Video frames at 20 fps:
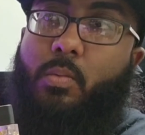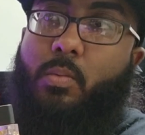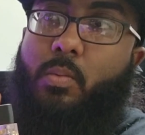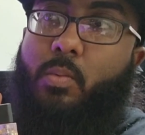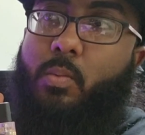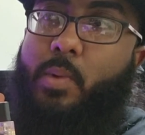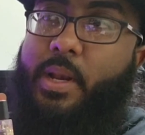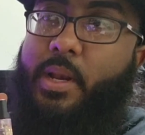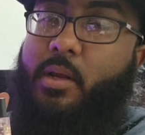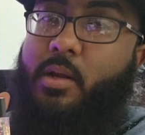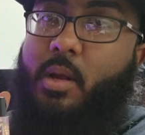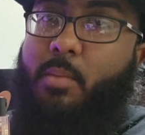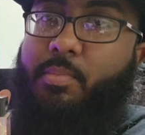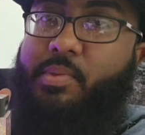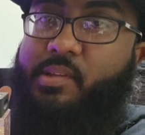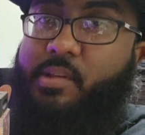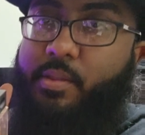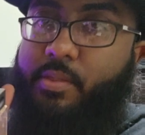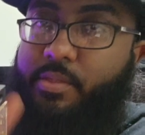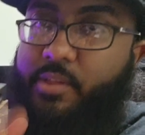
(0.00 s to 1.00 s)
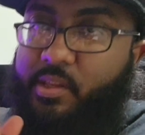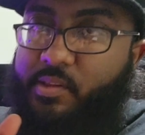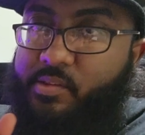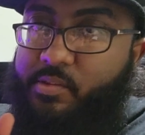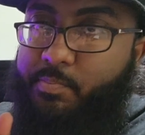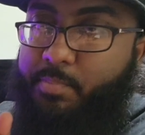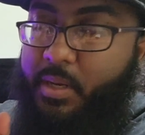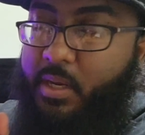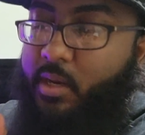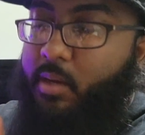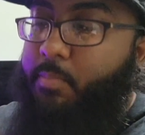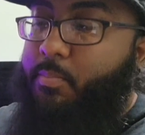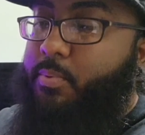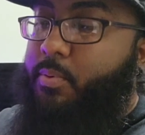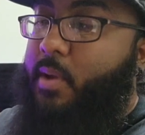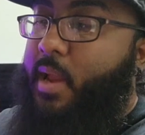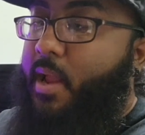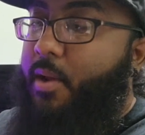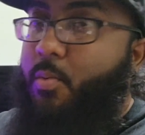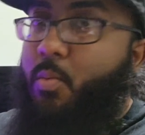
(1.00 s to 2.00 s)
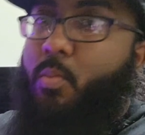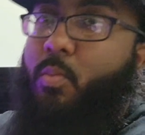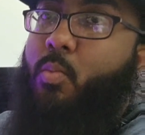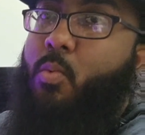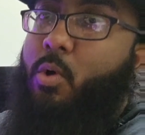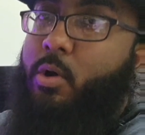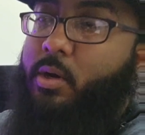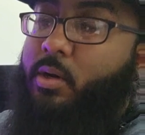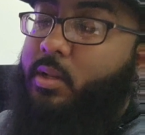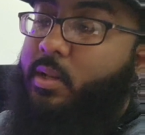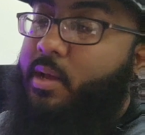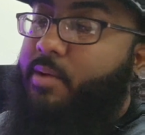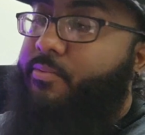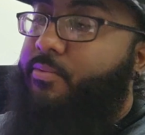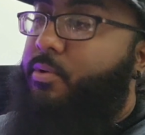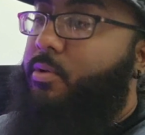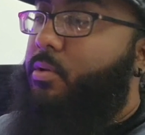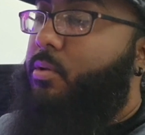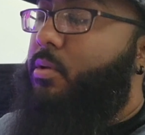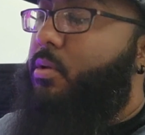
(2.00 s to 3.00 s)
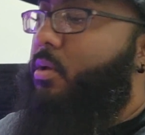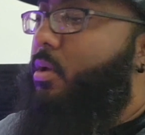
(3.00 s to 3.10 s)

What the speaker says: When it comes to this pipe and water level,